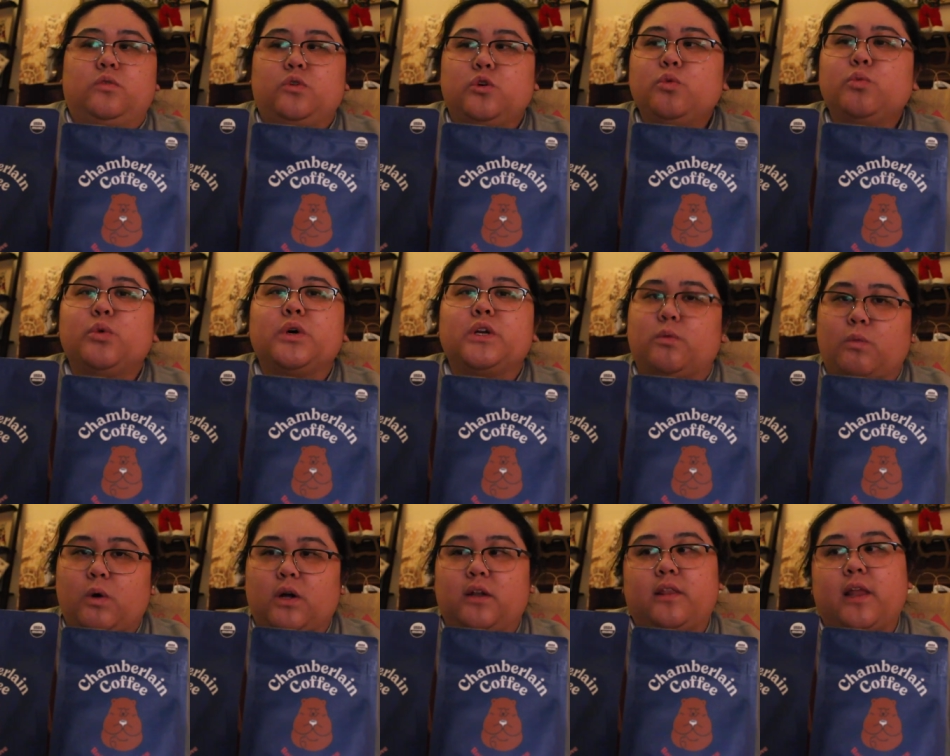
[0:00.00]
who
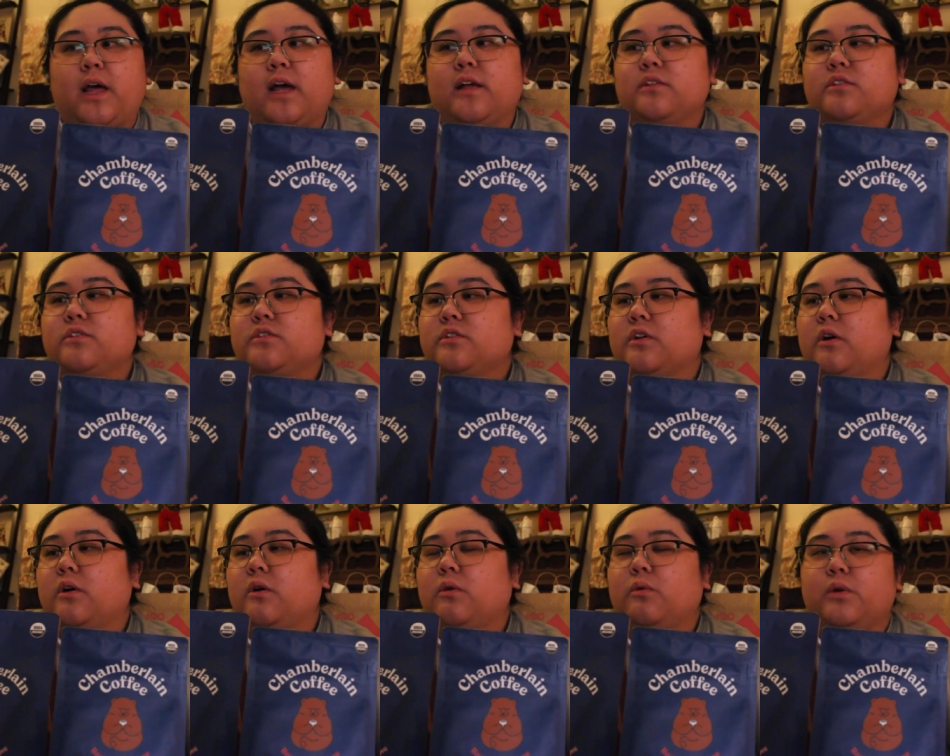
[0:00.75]
wouldn't want that?
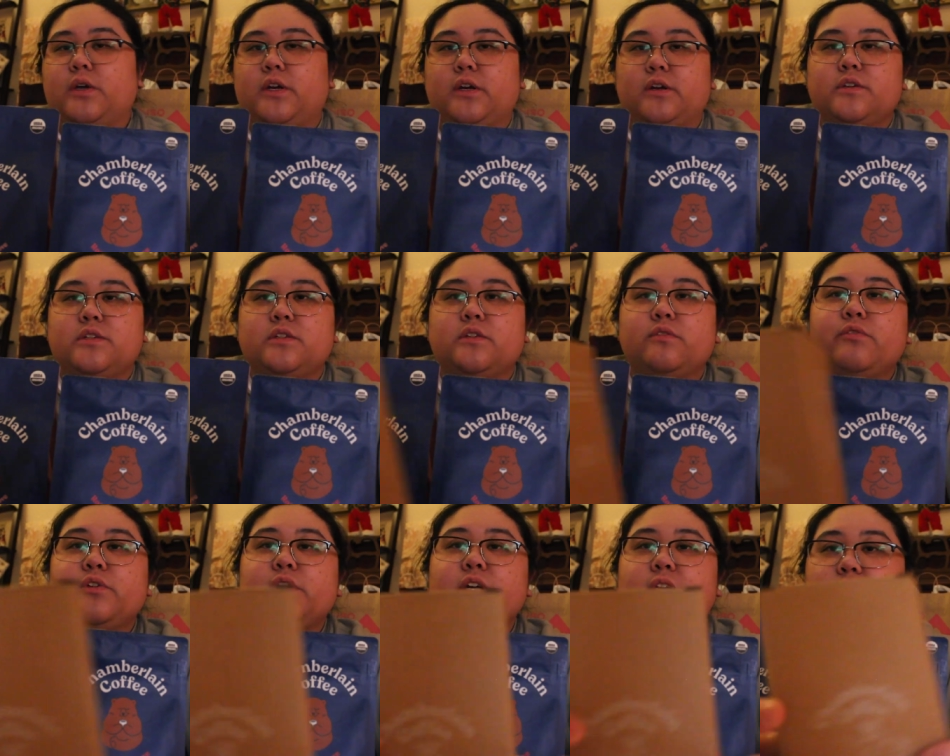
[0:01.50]
So here's the
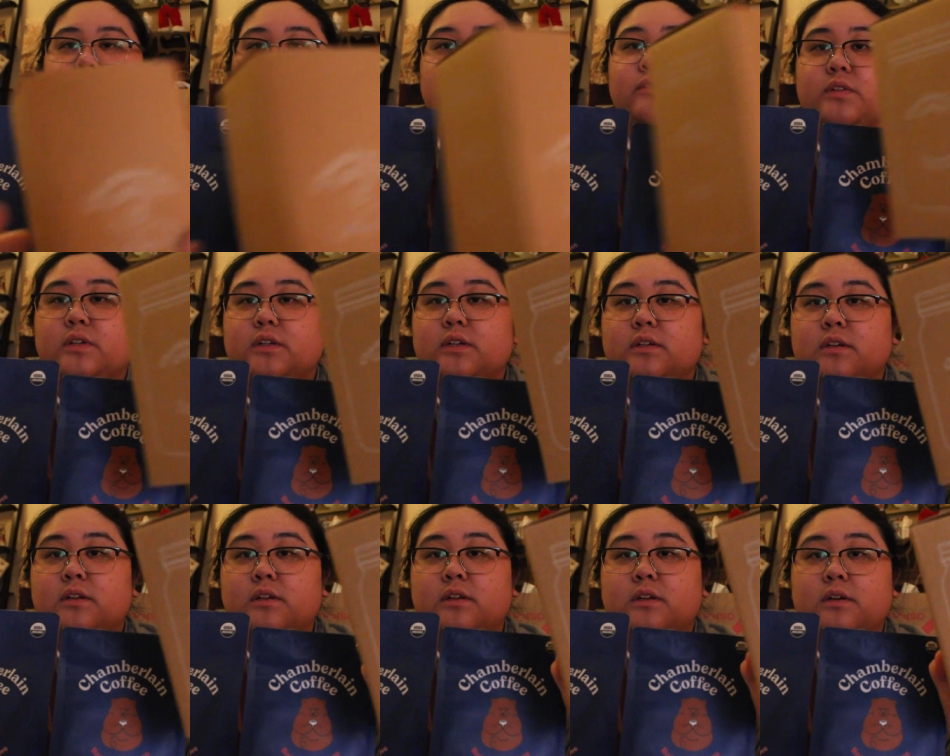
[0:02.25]
free gift.
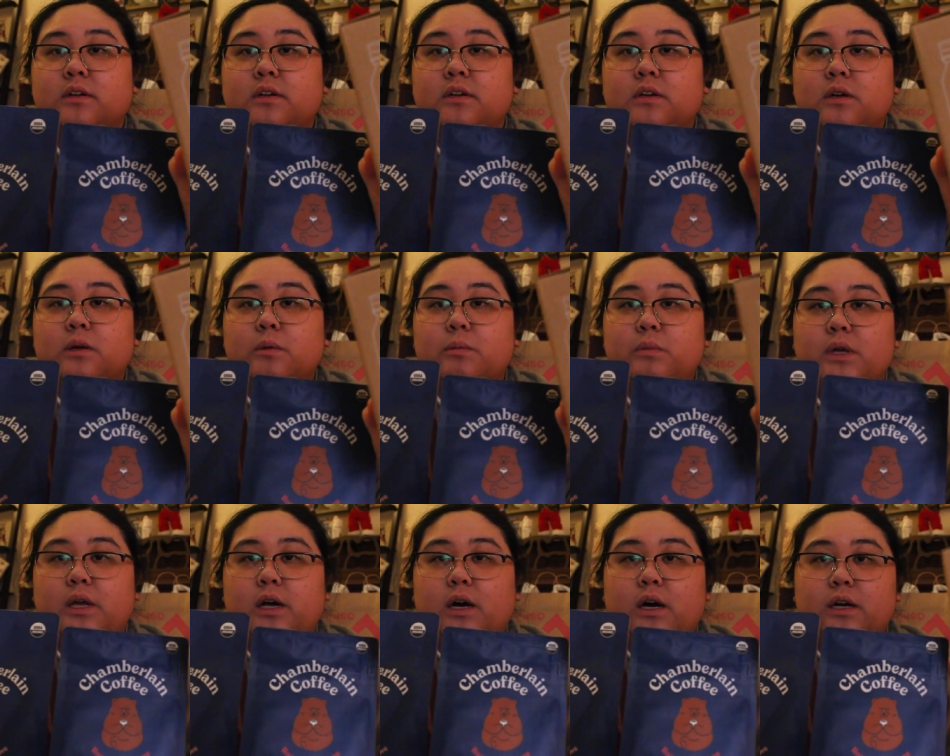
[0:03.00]

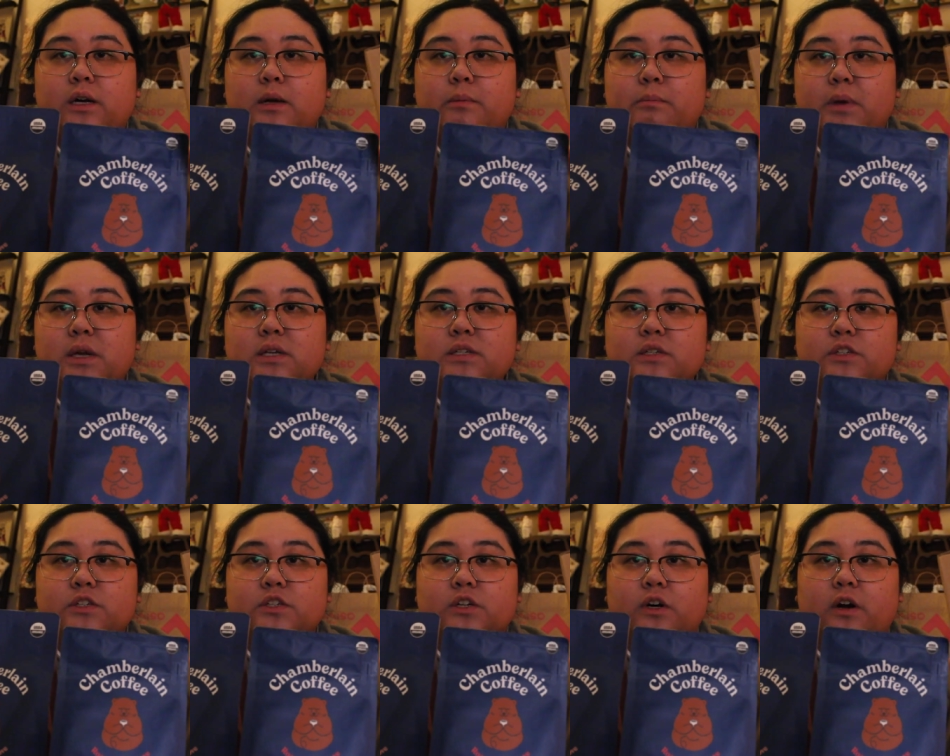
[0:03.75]
We got a
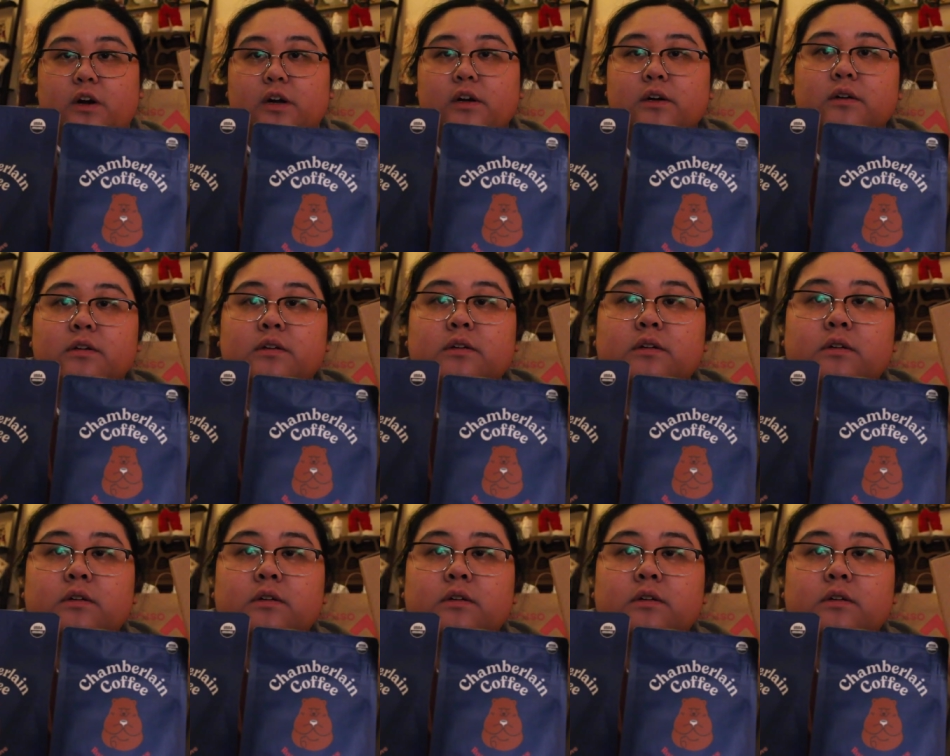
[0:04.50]
mason jar